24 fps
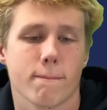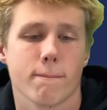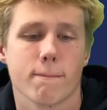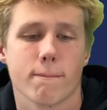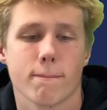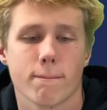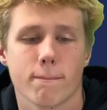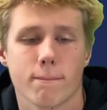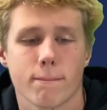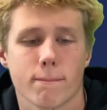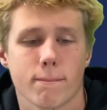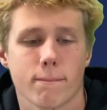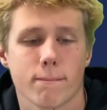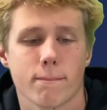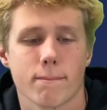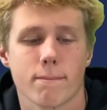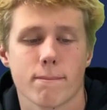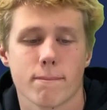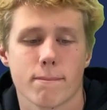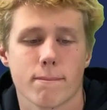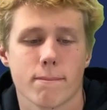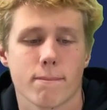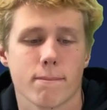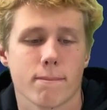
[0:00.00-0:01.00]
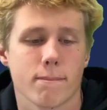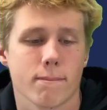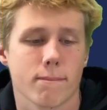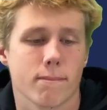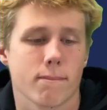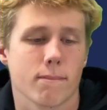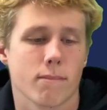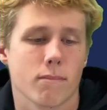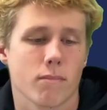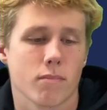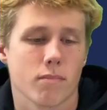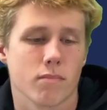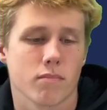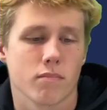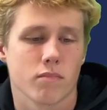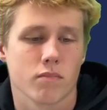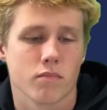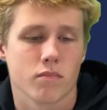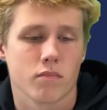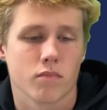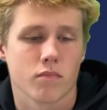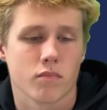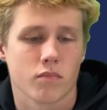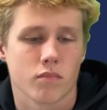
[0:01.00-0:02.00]

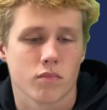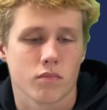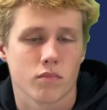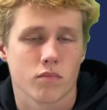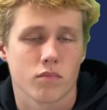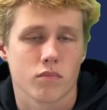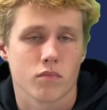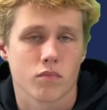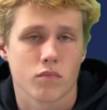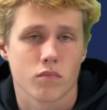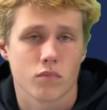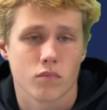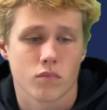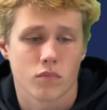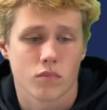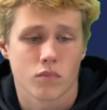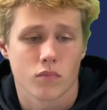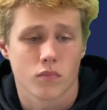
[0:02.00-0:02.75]
[no speech]